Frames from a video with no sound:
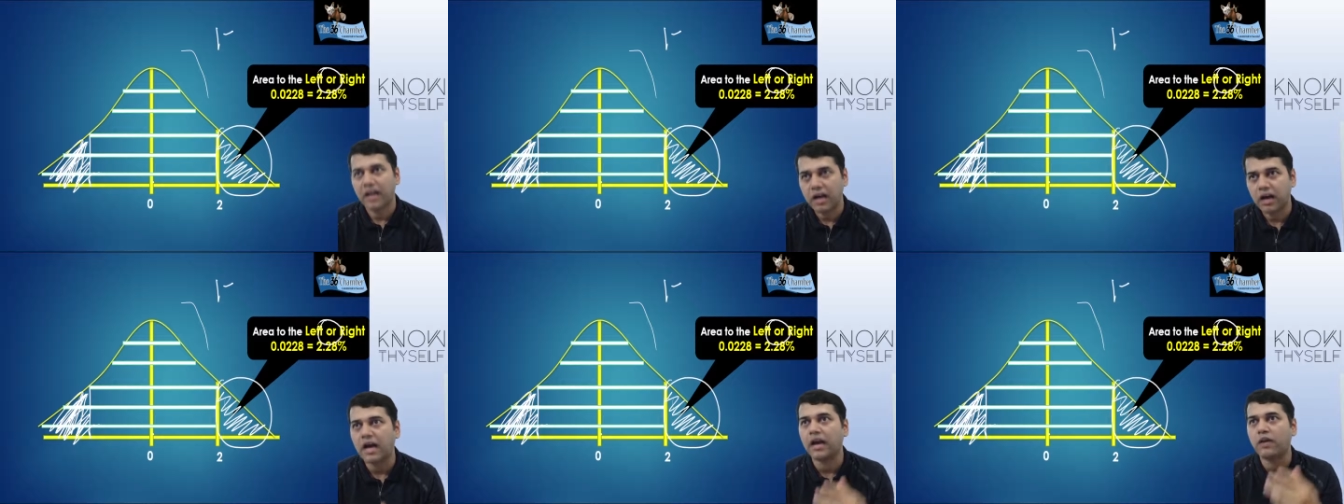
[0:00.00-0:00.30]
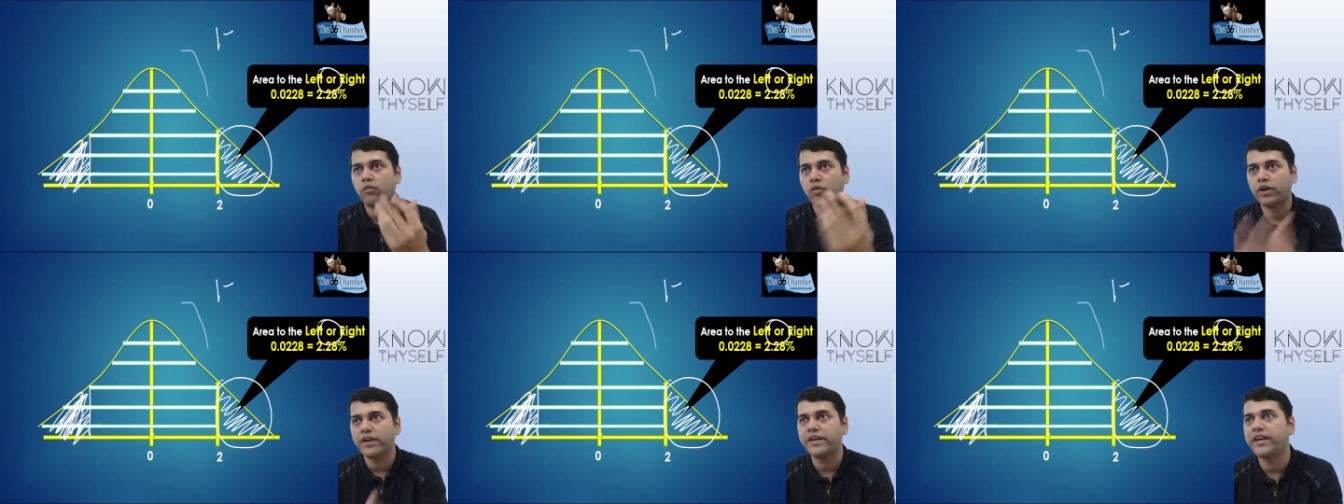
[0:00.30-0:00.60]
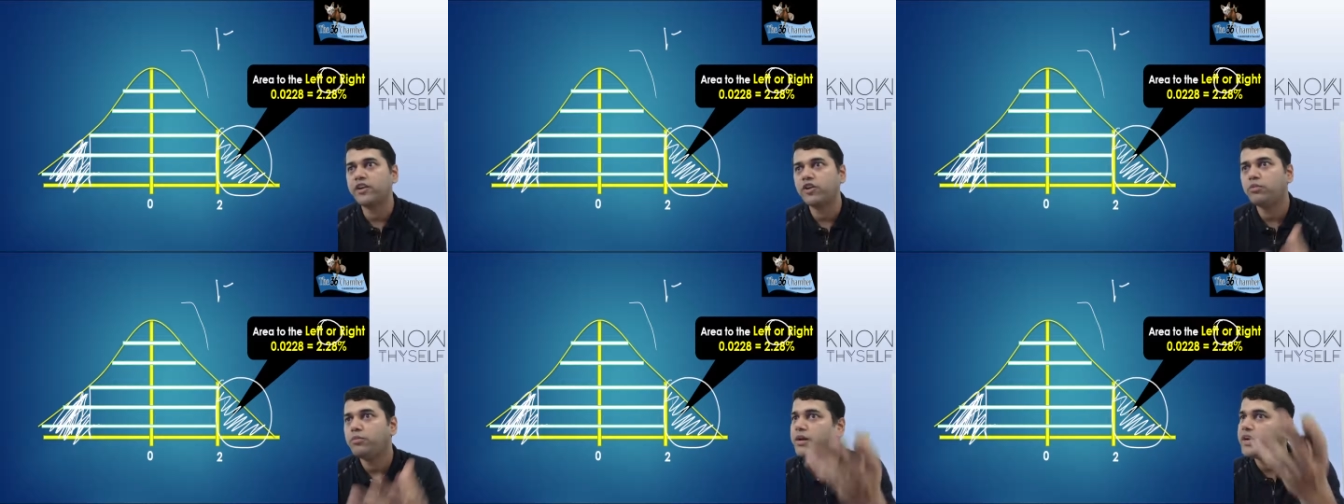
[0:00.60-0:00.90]
I
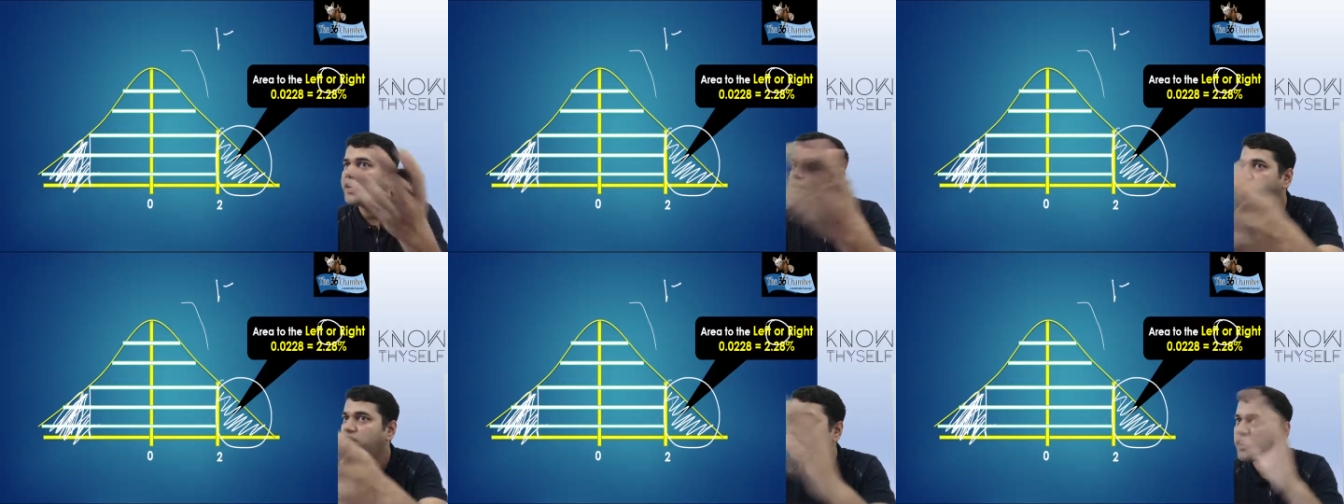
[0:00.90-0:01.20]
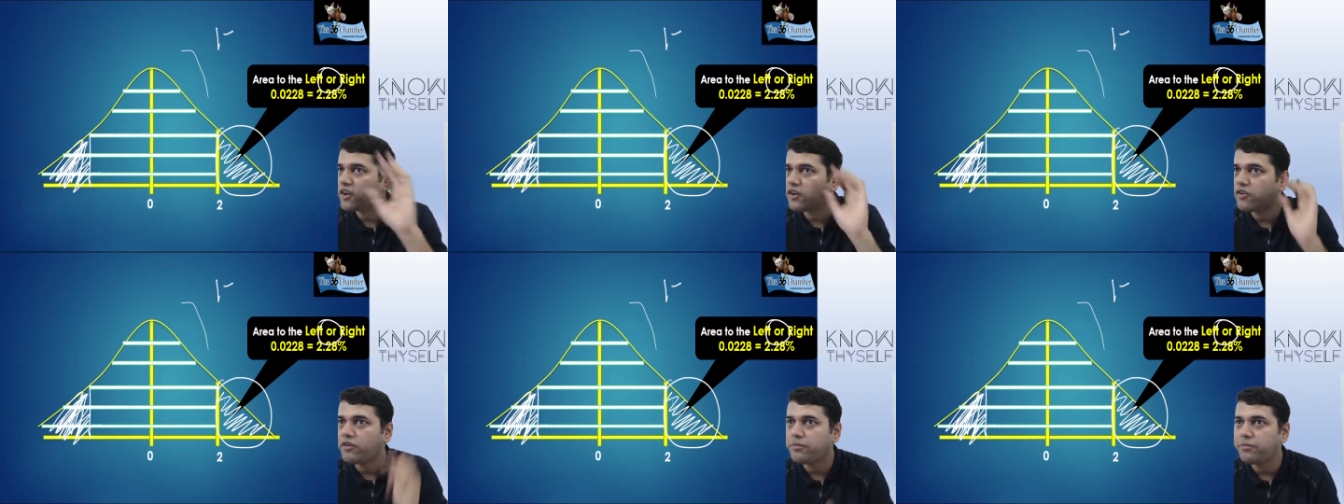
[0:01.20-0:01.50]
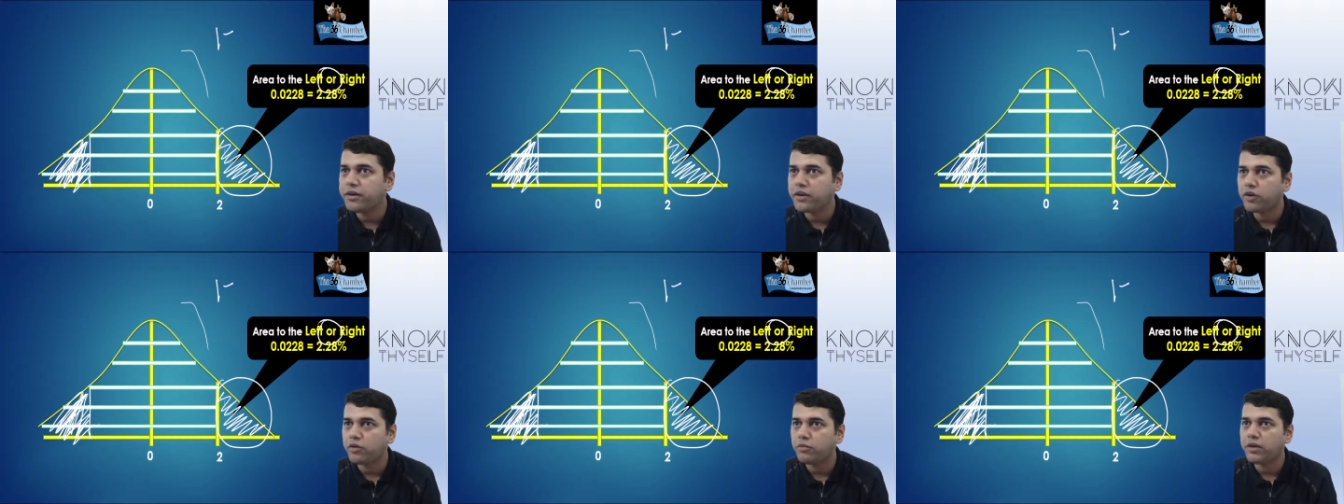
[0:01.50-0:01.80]
wanted cumulative, they have given
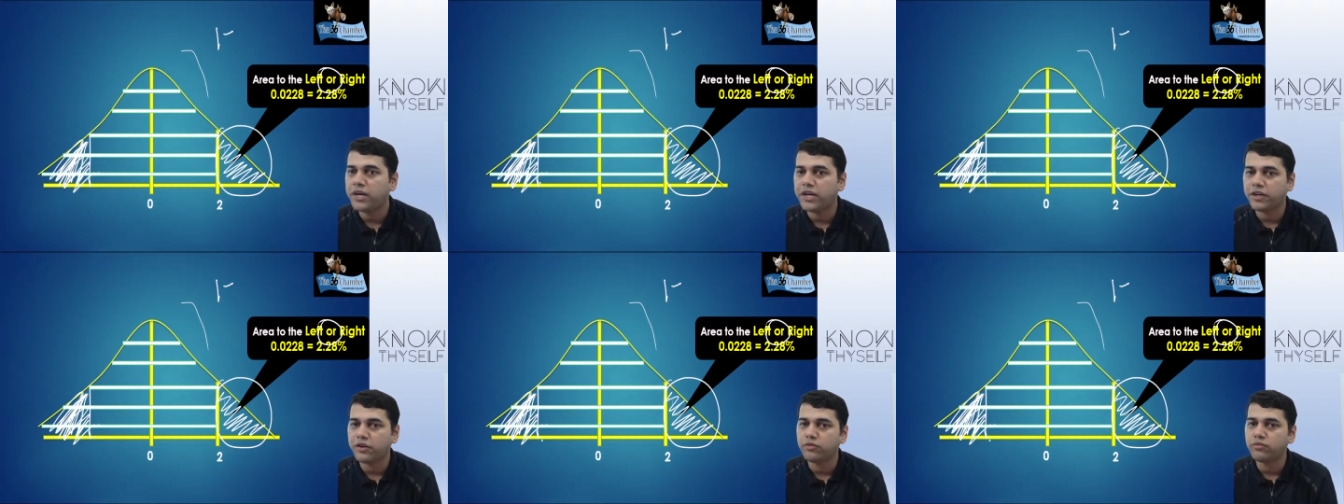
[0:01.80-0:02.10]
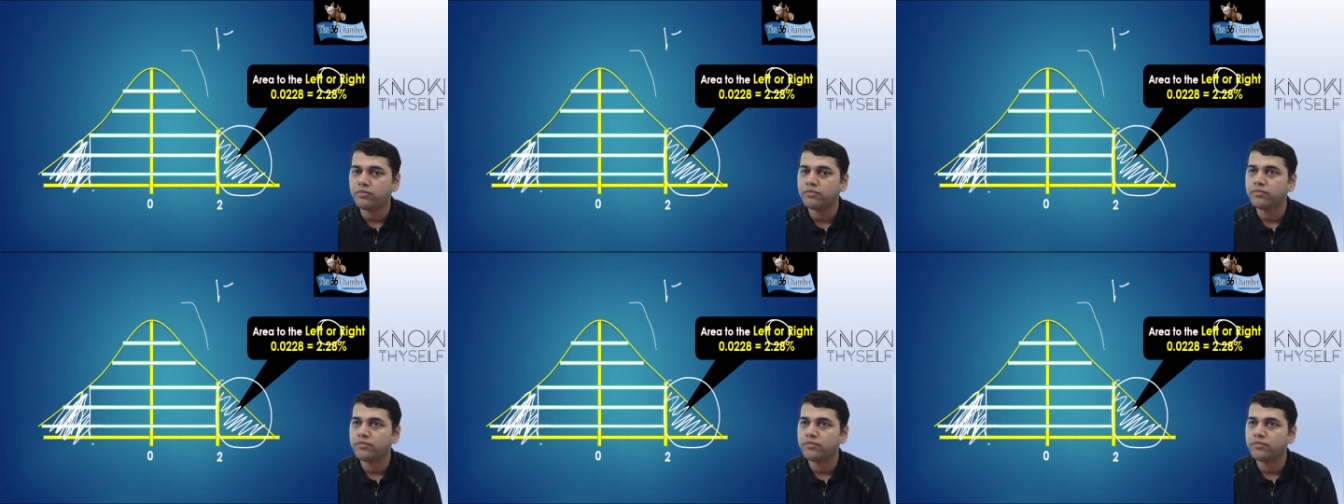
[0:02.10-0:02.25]
me cumulative.